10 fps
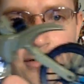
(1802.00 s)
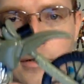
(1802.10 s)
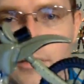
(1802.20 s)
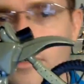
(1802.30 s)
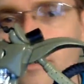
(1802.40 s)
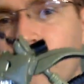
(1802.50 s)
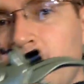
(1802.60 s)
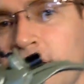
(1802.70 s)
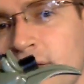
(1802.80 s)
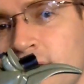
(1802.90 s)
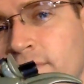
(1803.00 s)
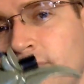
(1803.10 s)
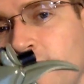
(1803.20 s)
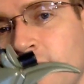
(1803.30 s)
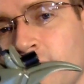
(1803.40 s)
So I've got his
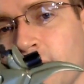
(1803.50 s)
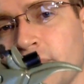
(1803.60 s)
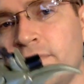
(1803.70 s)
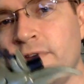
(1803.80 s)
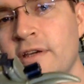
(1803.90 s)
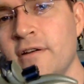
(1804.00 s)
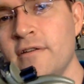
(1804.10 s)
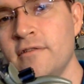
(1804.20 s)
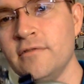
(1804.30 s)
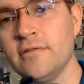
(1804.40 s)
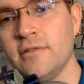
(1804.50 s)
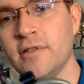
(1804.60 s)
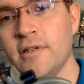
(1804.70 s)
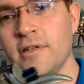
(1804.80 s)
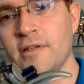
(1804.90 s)
feet, where his feet go,
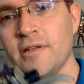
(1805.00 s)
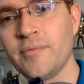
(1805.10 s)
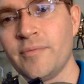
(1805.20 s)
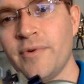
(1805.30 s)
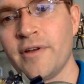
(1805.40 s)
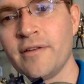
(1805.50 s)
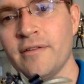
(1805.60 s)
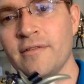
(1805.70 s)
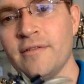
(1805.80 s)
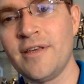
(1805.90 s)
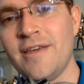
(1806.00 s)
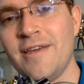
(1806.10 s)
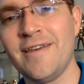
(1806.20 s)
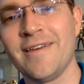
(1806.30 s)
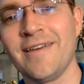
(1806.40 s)
but
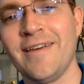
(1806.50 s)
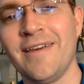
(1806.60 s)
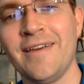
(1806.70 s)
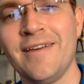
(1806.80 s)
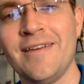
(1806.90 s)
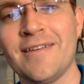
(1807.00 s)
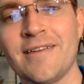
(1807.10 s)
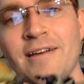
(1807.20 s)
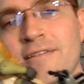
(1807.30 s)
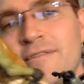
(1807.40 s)
he's kind